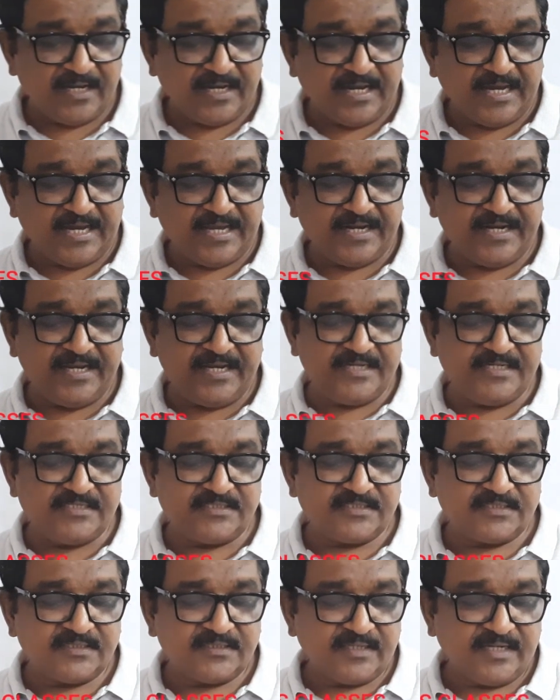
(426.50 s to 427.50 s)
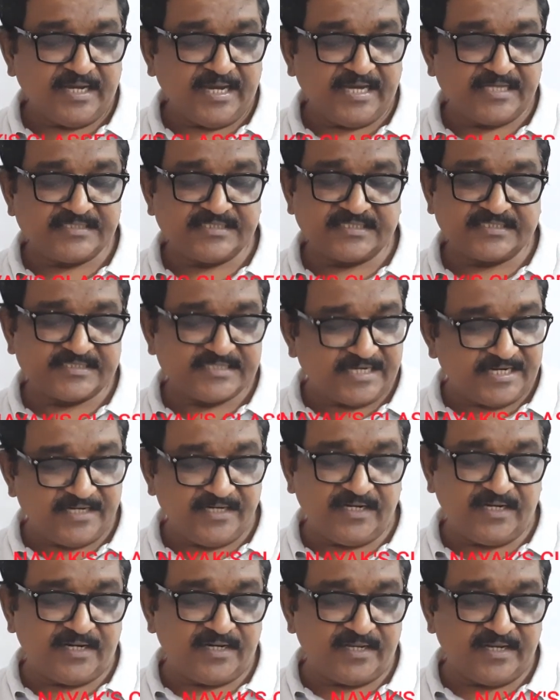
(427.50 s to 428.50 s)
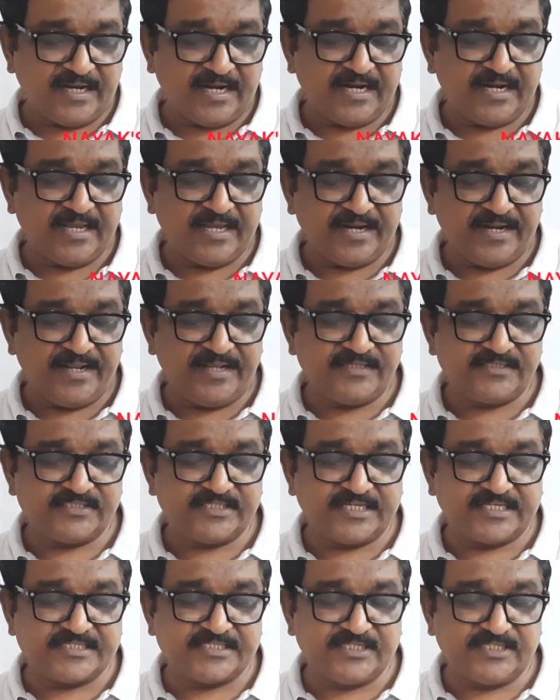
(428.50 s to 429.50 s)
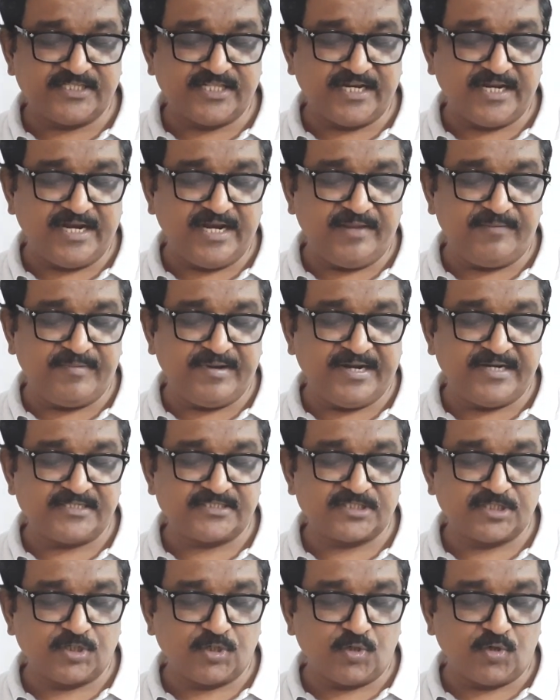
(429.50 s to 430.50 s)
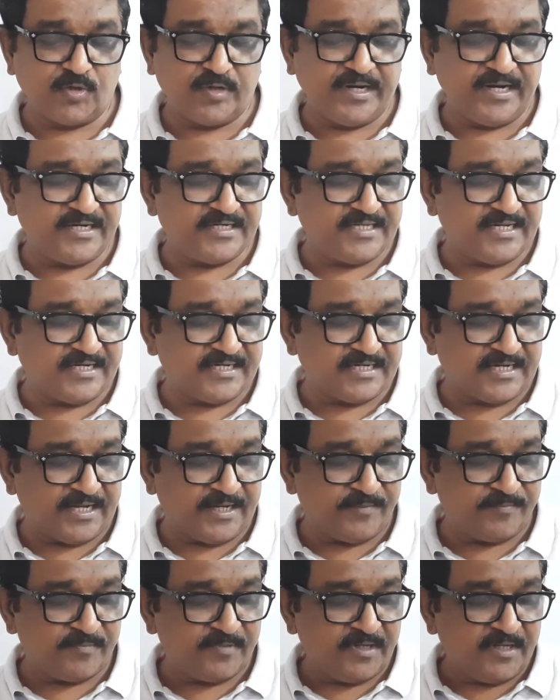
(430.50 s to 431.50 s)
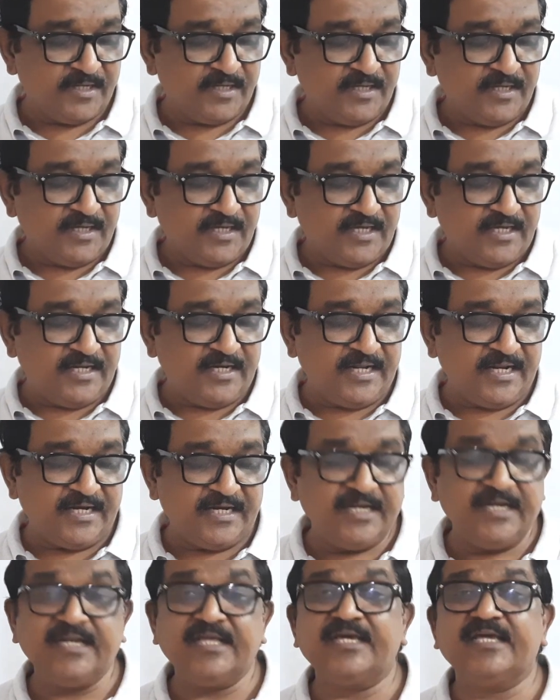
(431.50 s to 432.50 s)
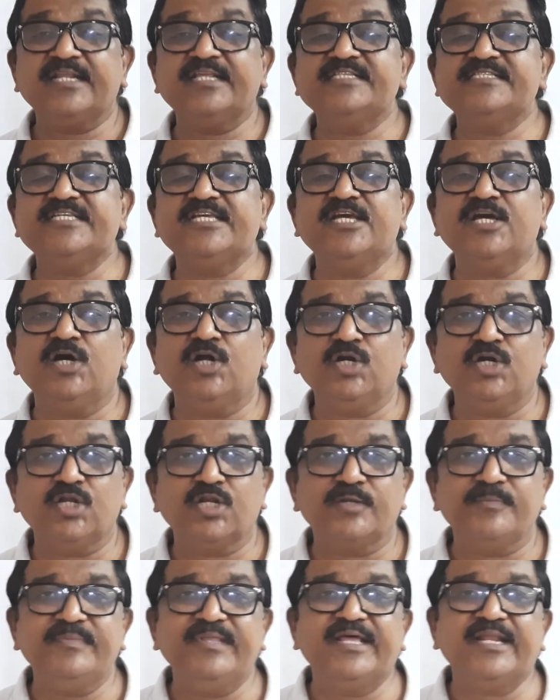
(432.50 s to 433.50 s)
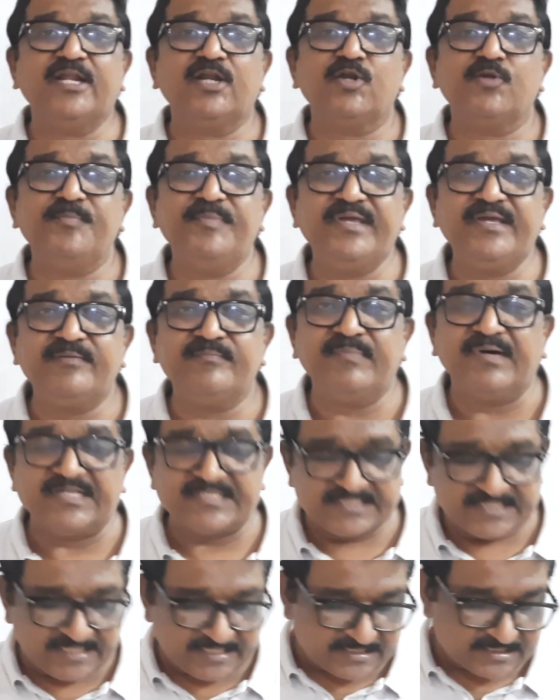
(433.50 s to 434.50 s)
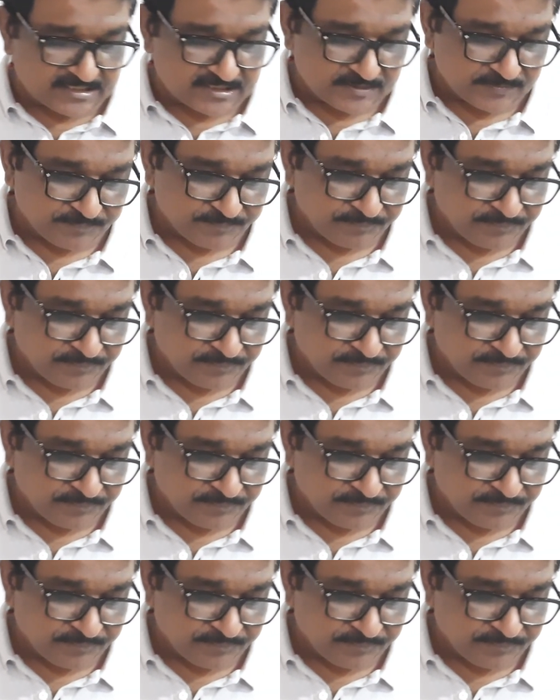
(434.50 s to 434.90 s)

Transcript: arranged 63 elements known at that time in an increasing order of their atomic masses.